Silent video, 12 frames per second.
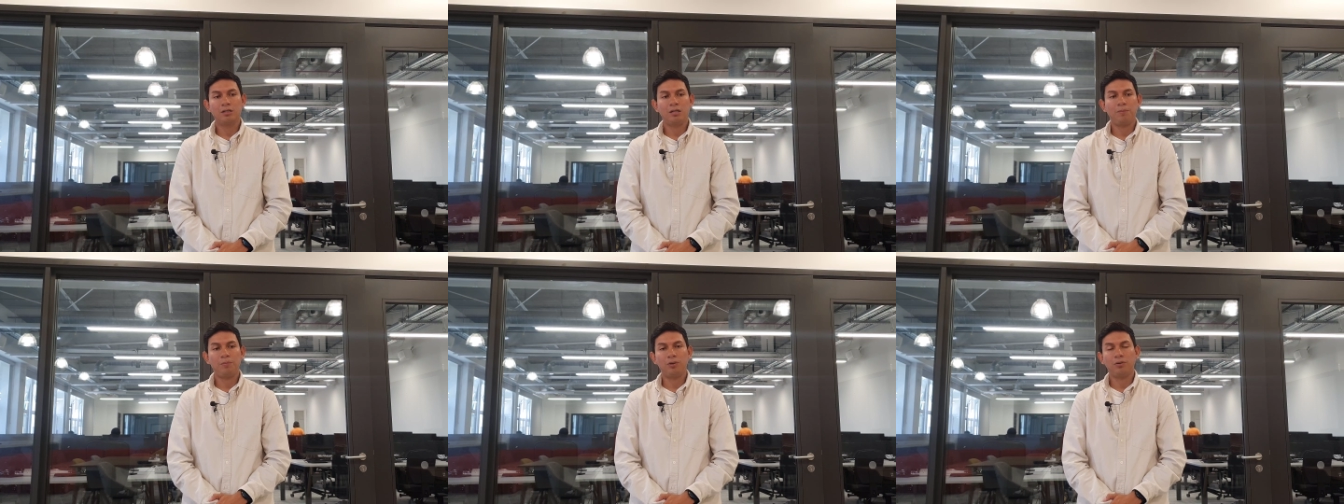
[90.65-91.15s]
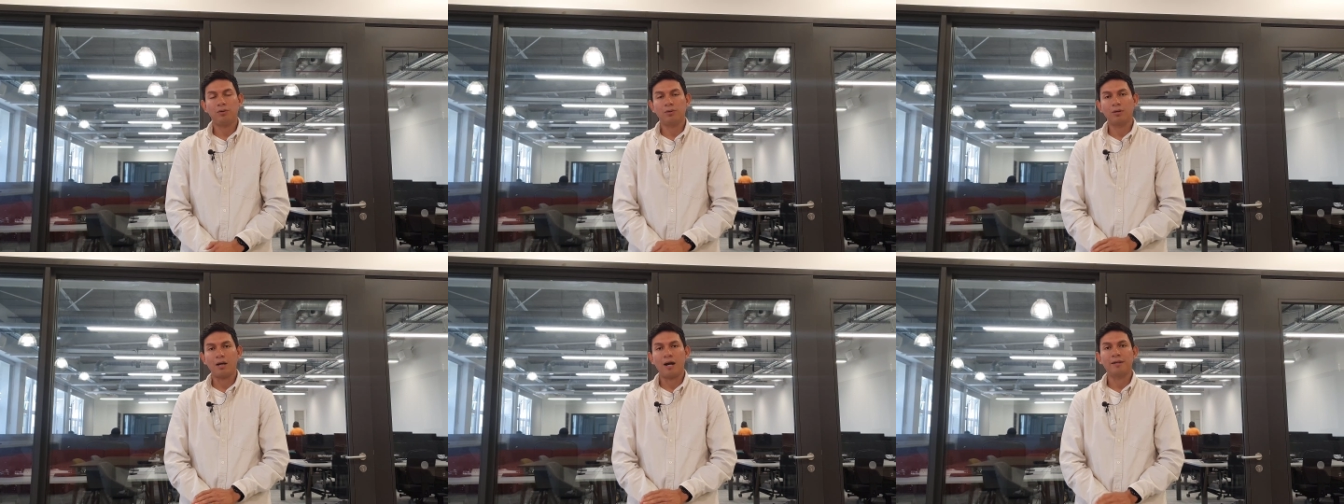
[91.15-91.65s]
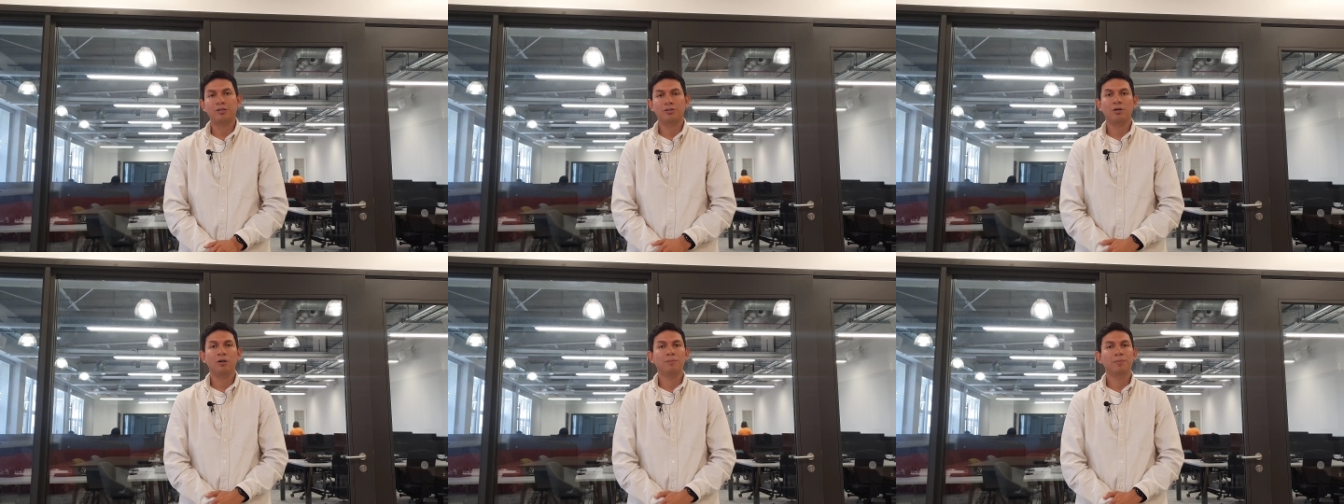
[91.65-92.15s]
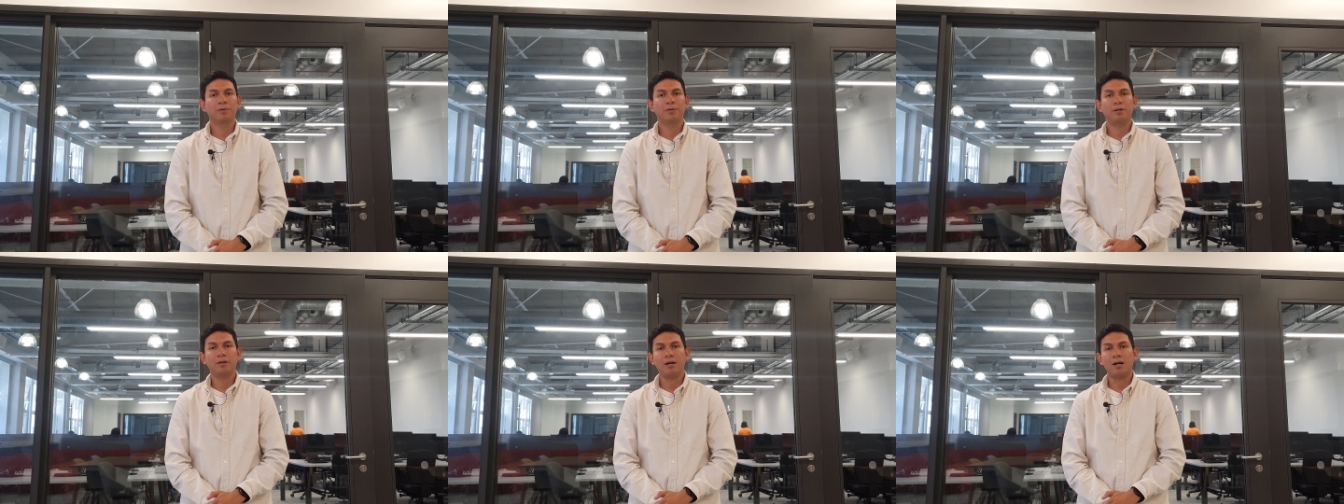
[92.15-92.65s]
keep you at the top
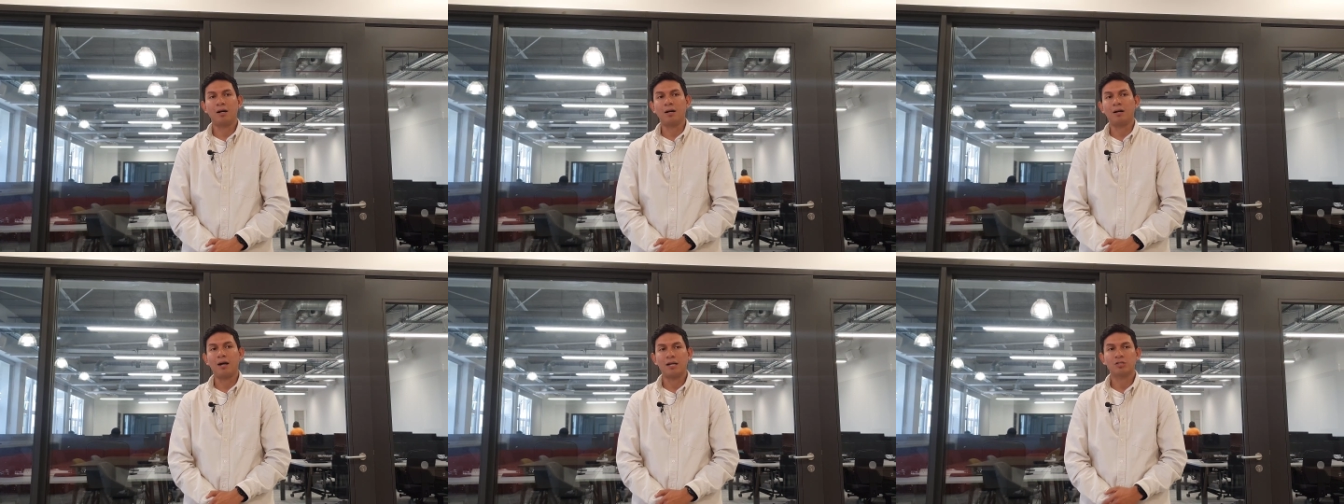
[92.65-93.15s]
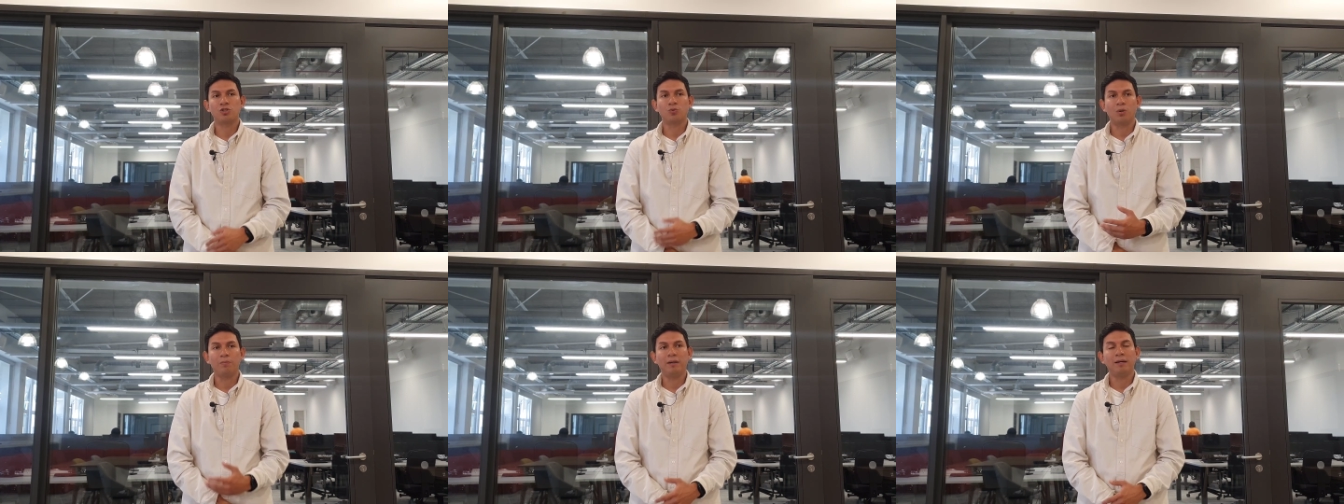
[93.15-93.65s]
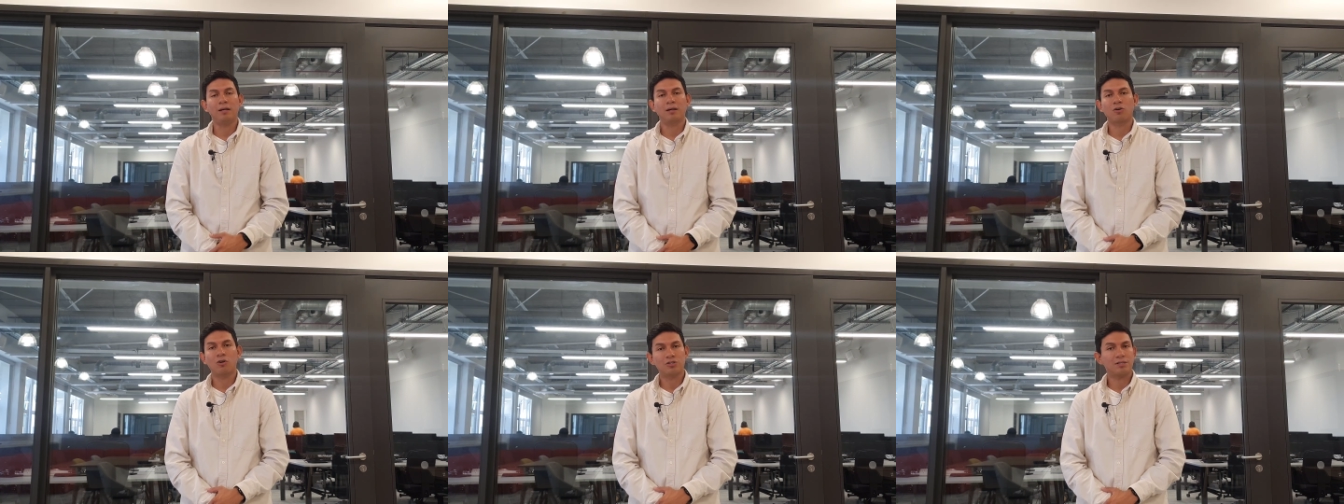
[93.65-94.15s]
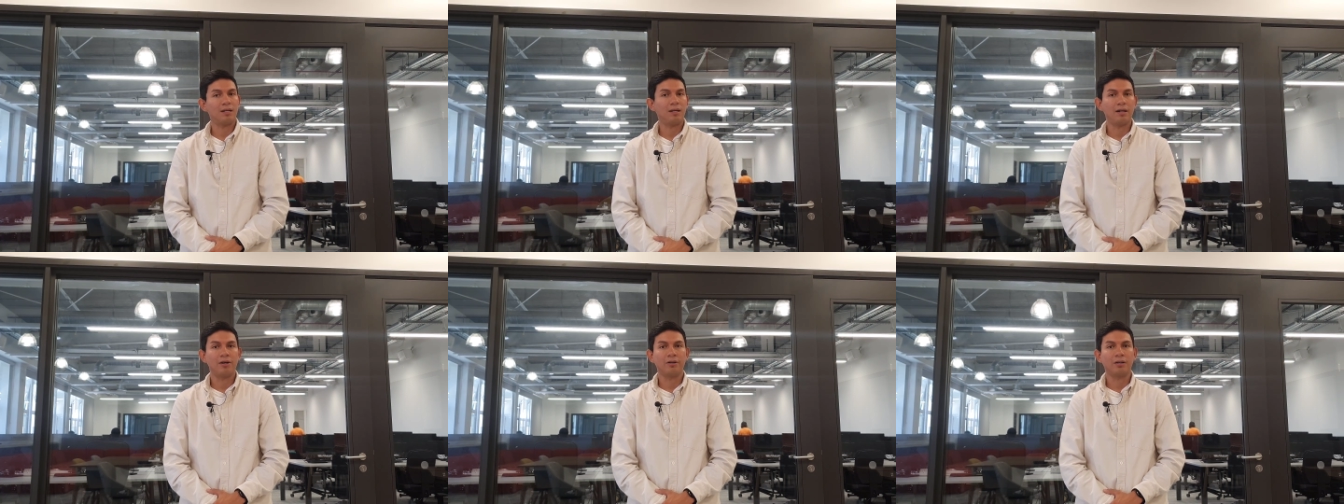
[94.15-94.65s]
uh, as you will be constantly
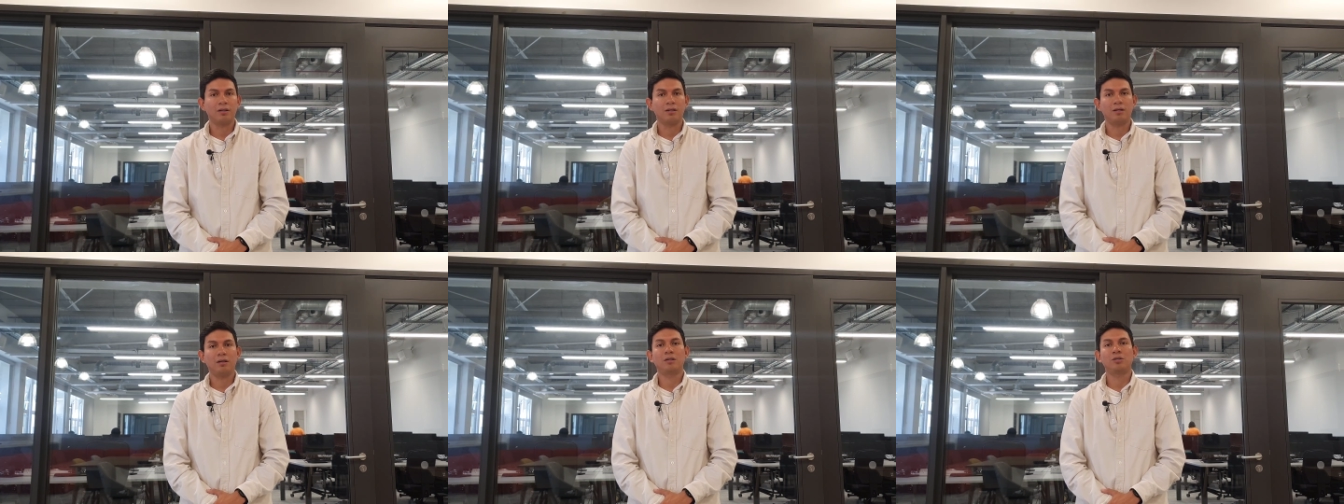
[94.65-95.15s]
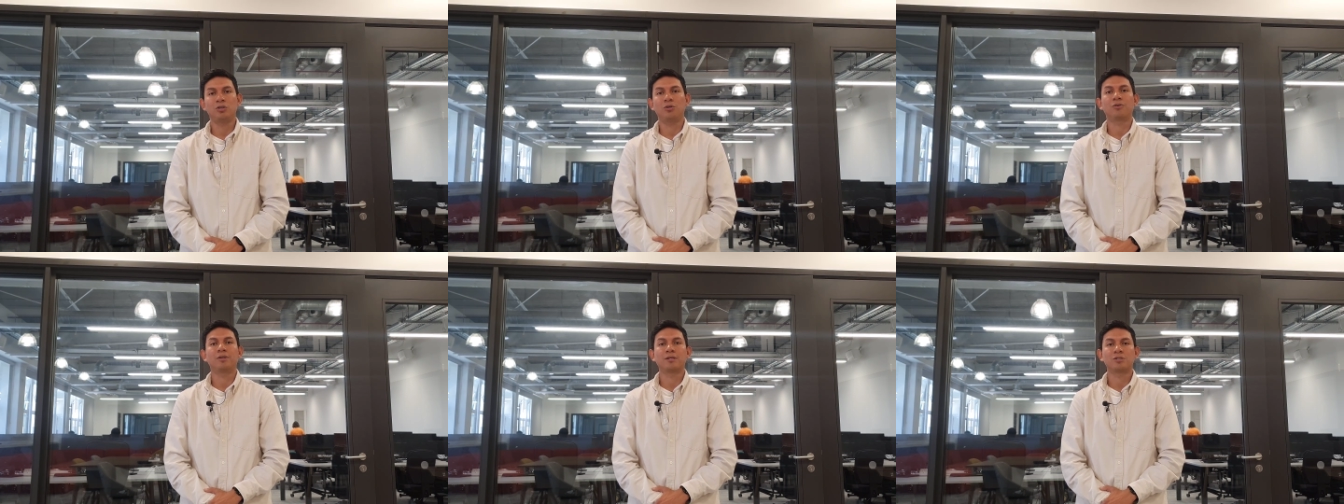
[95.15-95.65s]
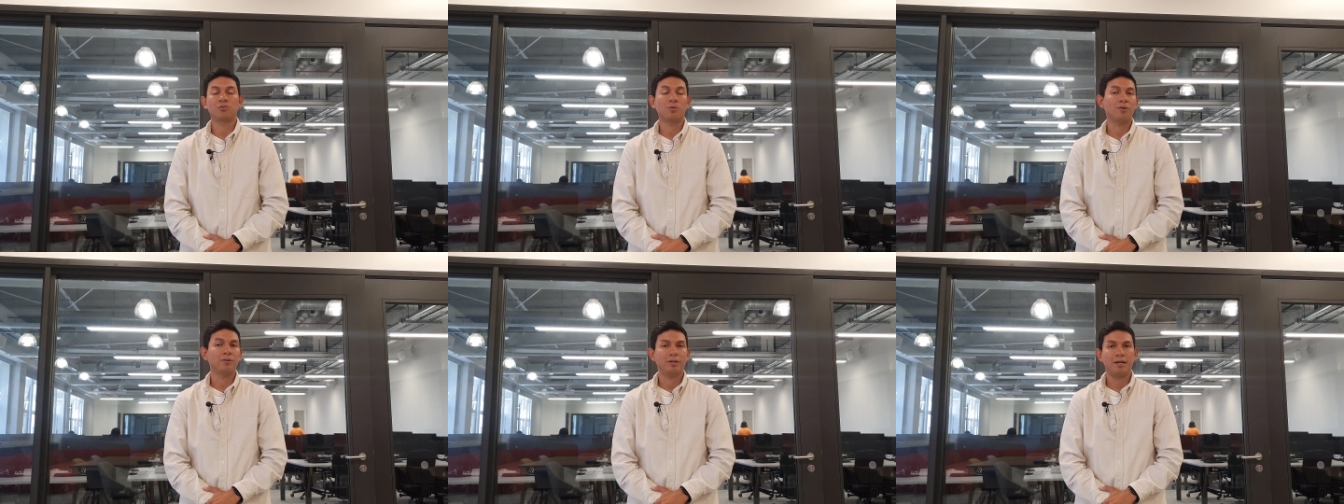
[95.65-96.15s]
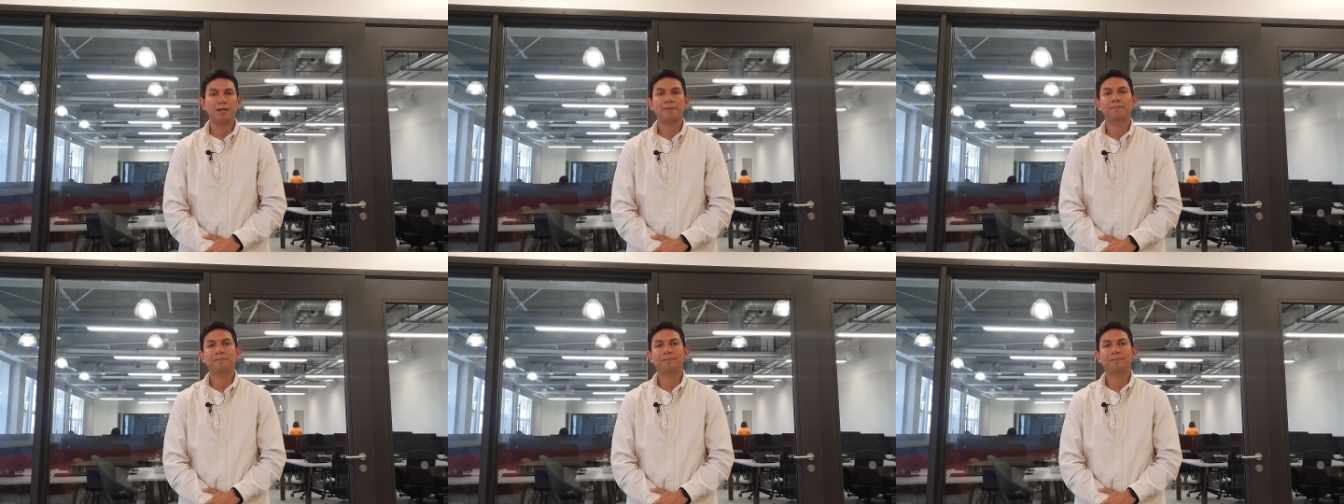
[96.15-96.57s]
learning new things throughout the year.